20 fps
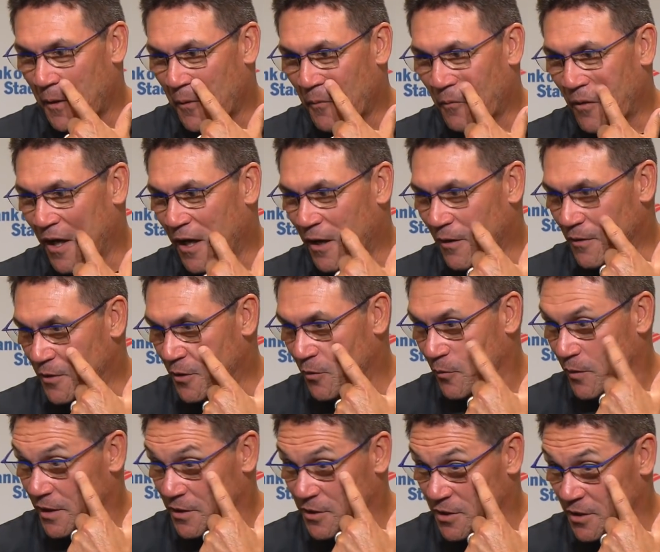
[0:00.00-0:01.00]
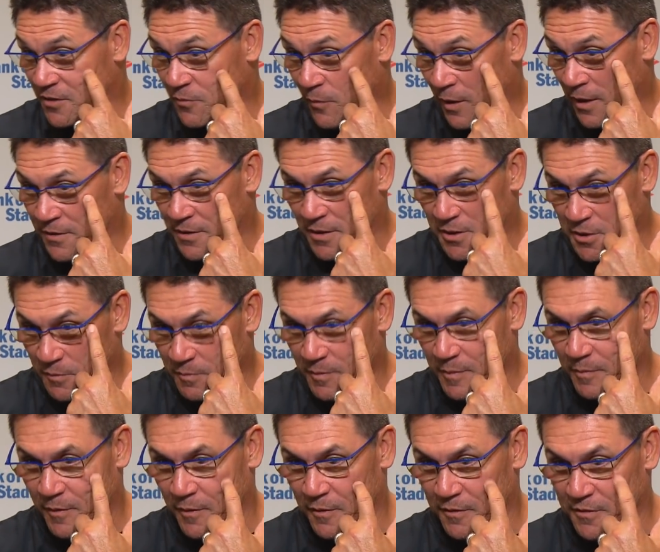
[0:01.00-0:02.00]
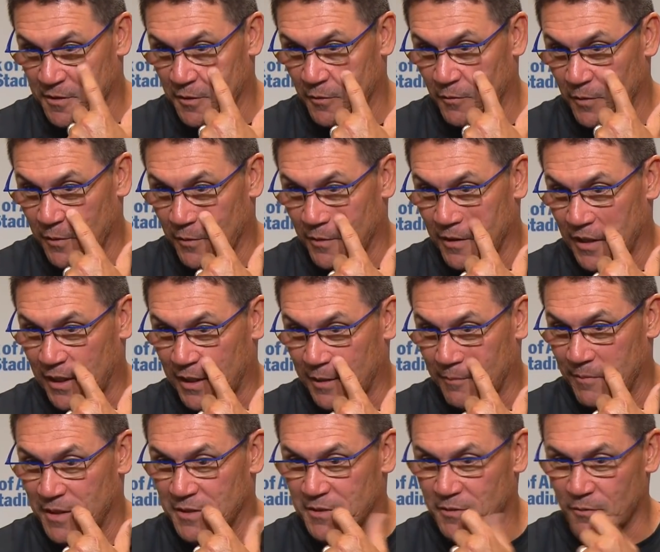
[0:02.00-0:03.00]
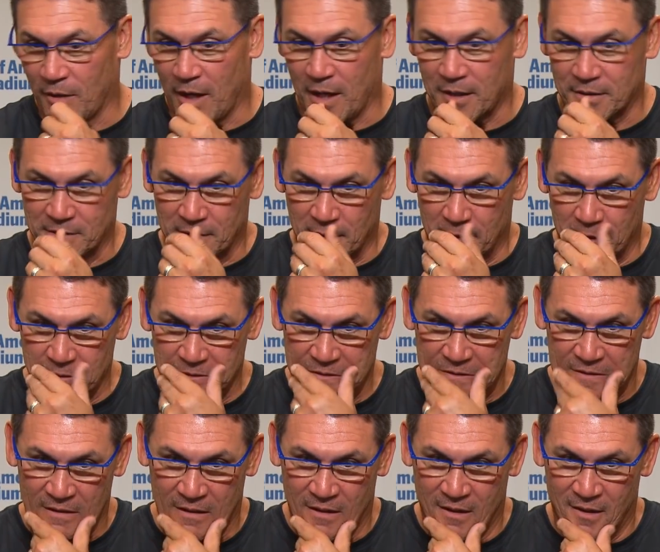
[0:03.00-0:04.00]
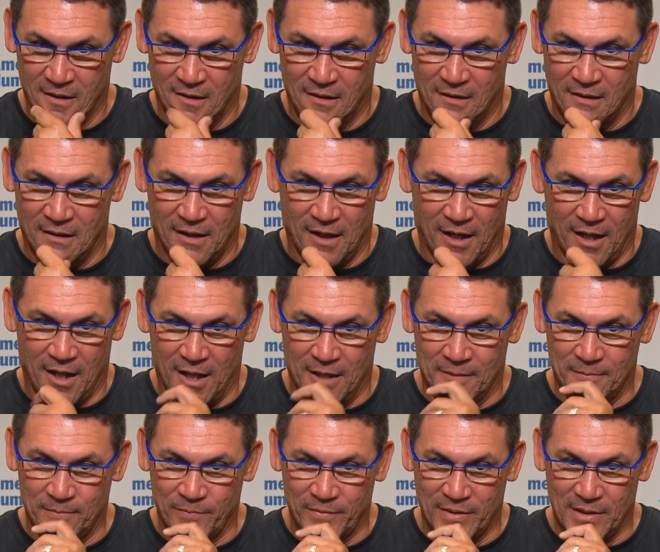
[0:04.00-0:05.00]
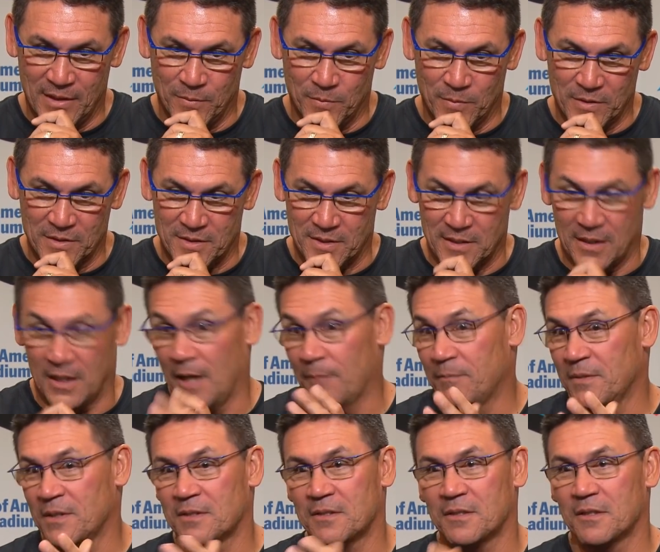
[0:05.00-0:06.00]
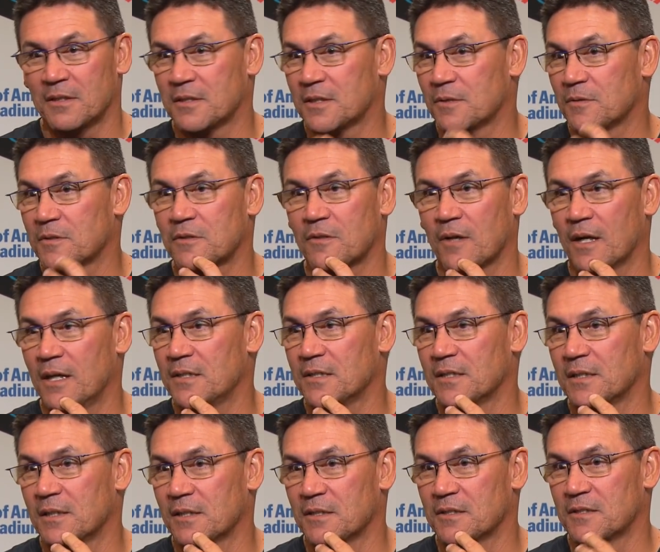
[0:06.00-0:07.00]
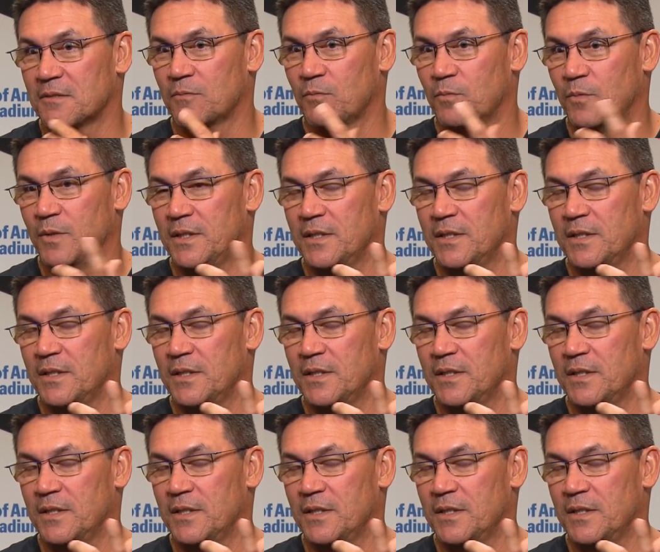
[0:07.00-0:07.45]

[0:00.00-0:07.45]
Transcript: Well, you know, we had just won the Super Bowl, so we were like a bunch of rock stars. It was, and I'm being serious, it was crazy because we